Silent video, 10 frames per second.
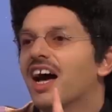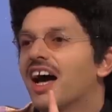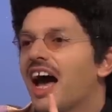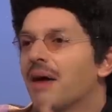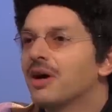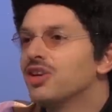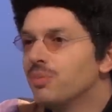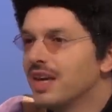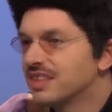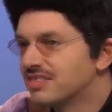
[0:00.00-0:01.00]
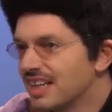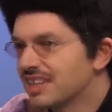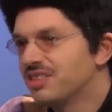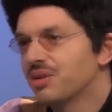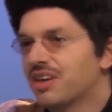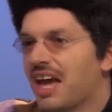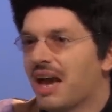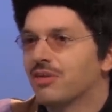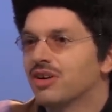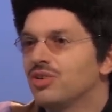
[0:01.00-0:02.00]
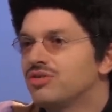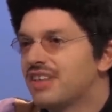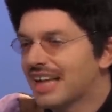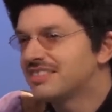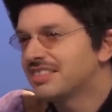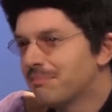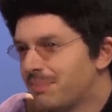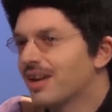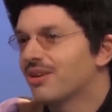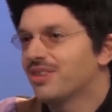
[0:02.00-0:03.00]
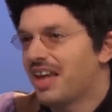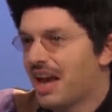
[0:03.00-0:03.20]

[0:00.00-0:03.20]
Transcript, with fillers: Uh, how about you being sexier than Hammer and you dancing better than